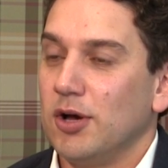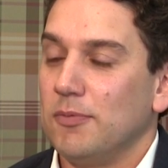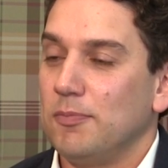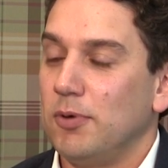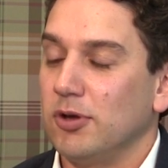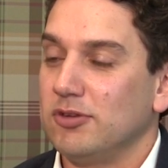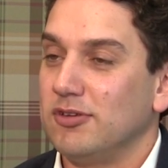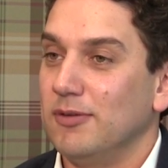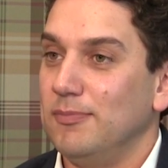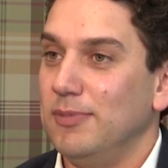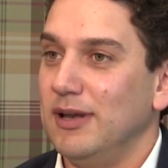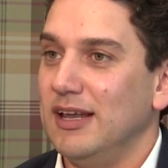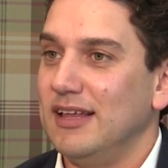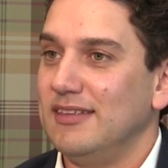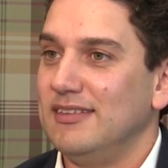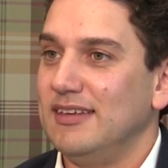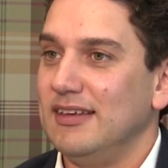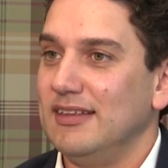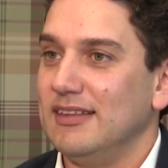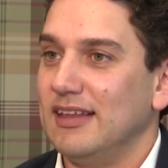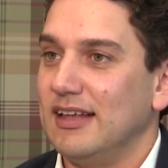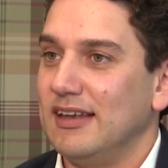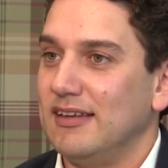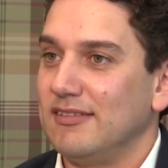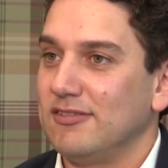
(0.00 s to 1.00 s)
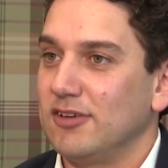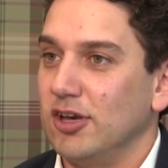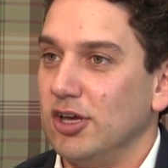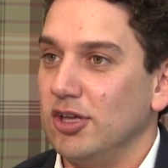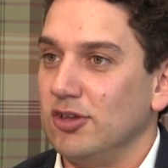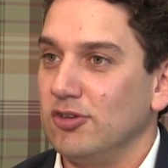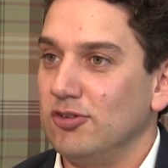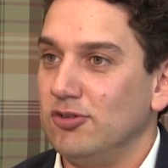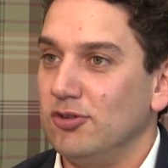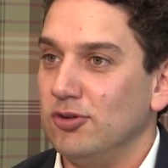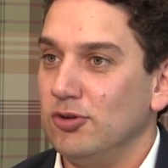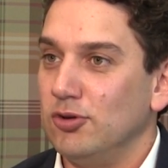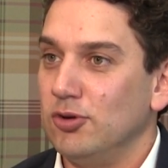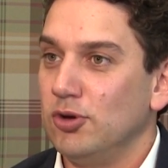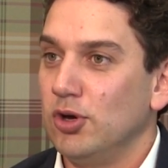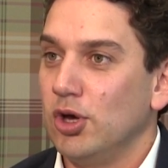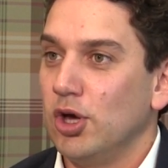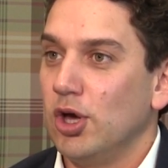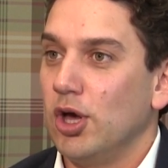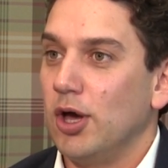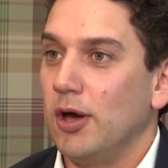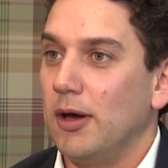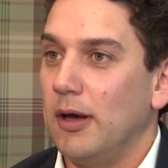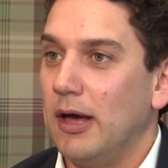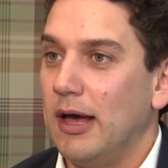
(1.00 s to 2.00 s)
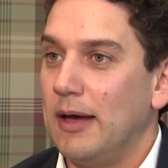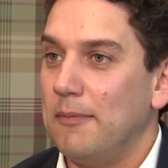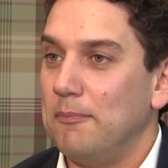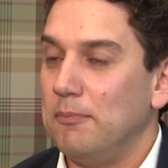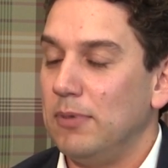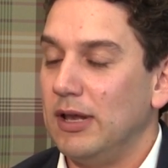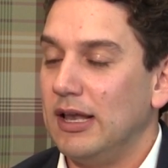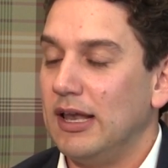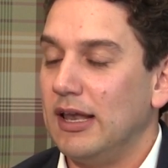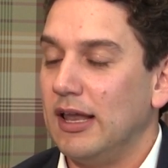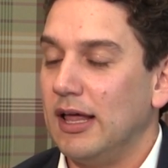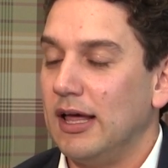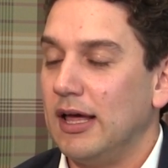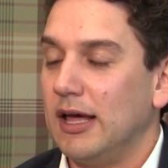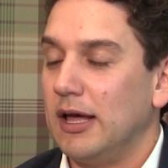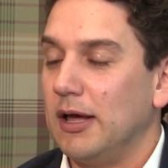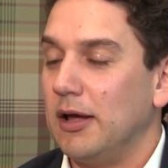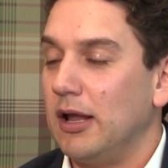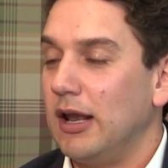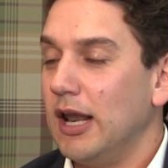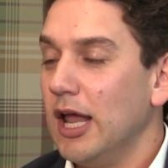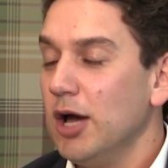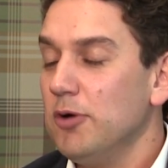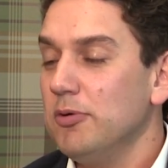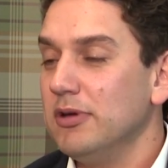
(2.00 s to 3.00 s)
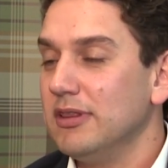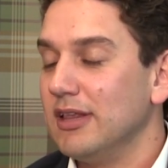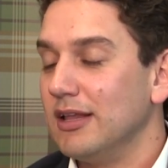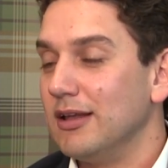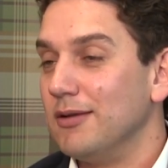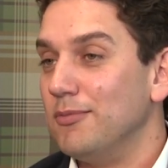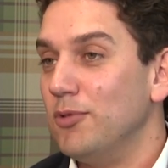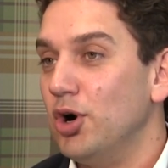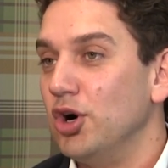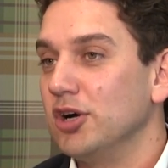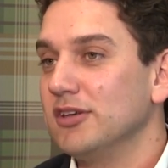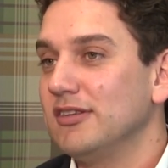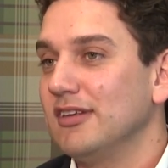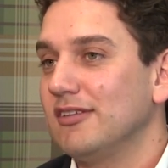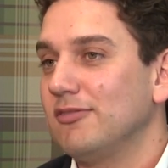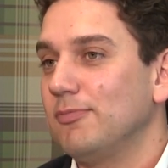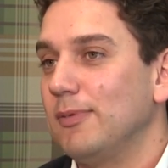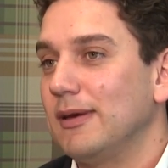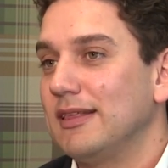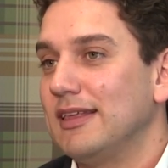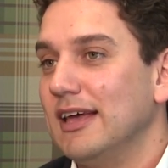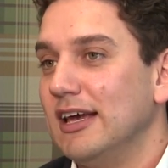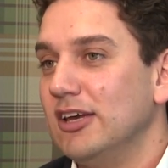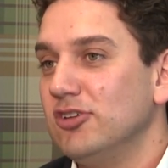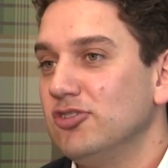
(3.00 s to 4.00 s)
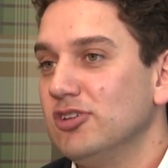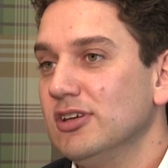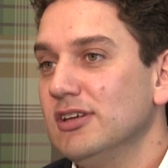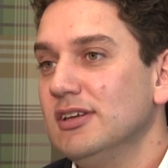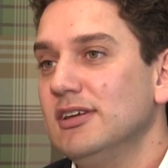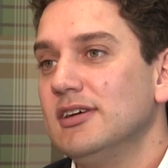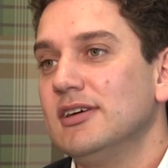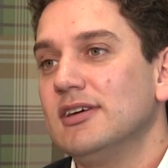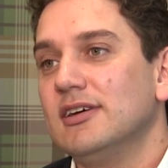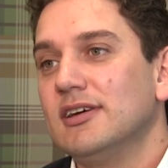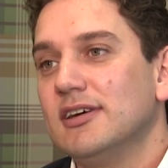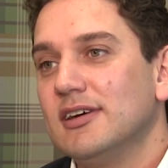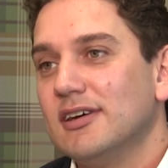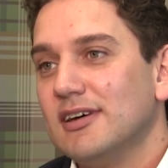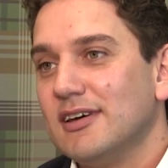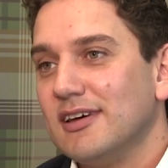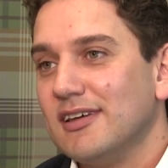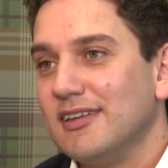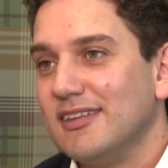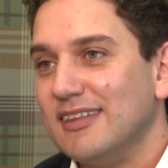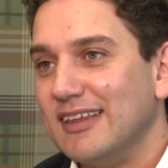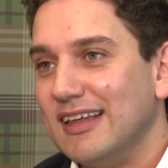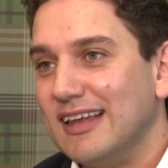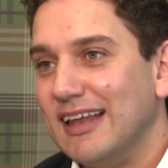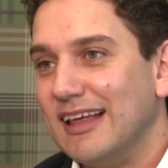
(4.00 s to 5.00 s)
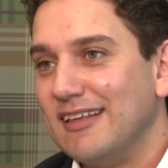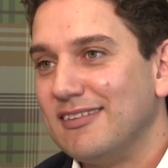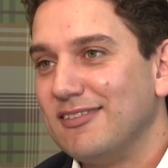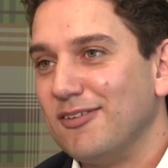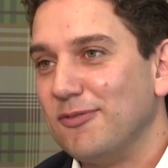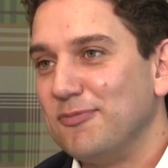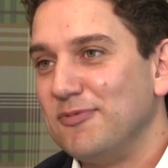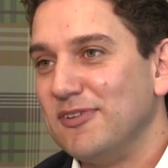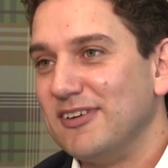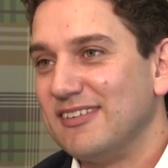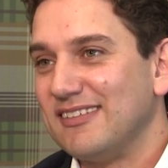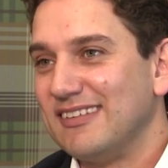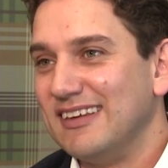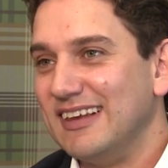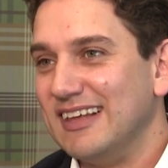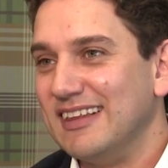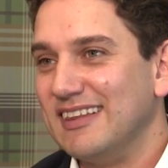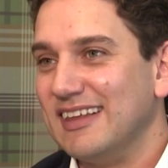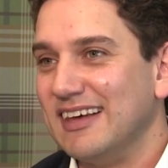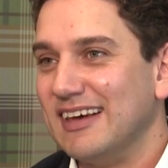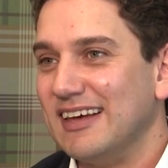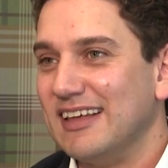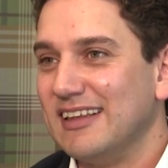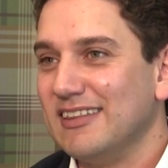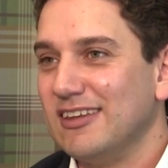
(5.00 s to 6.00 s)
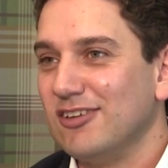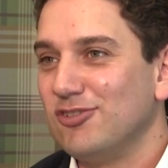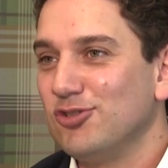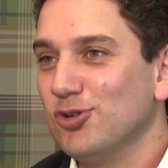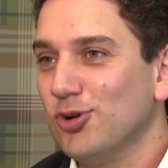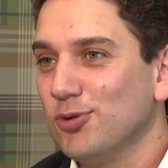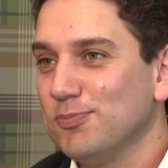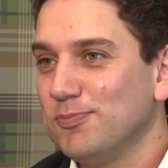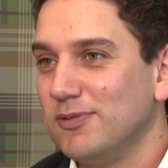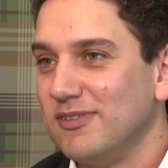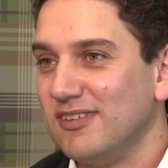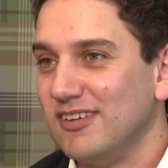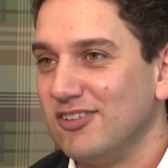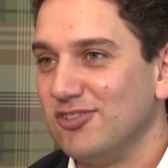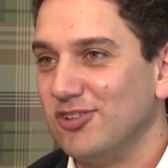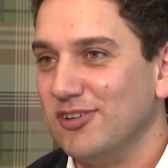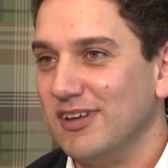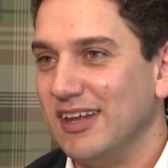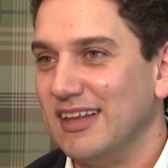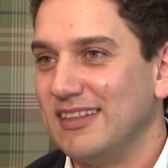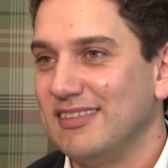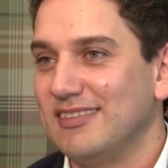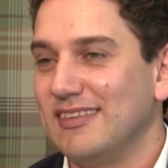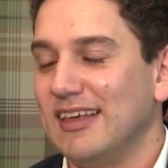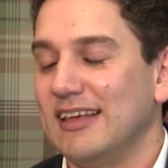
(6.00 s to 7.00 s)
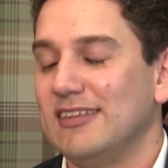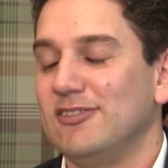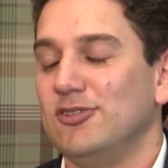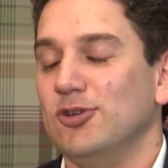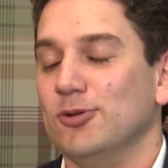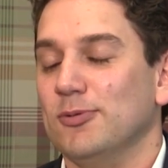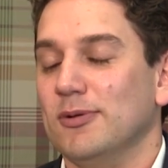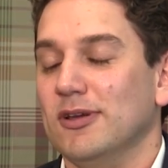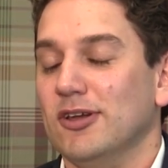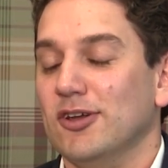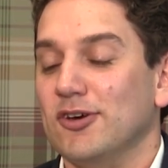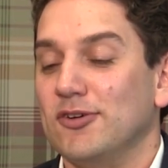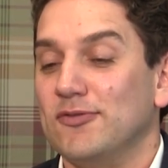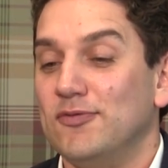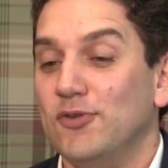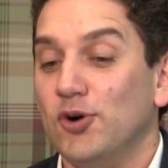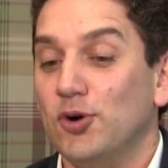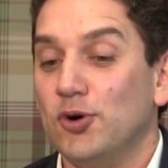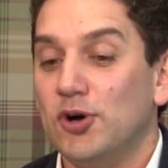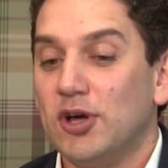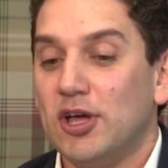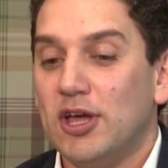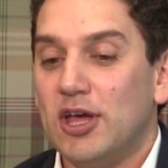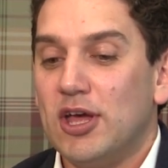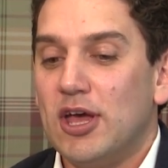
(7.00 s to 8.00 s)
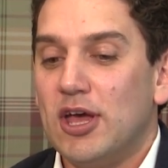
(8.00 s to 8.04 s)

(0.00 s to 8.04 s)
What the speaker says: possibility that it's going to be lower than the market expectation, then that's obviously the short position that you will look for.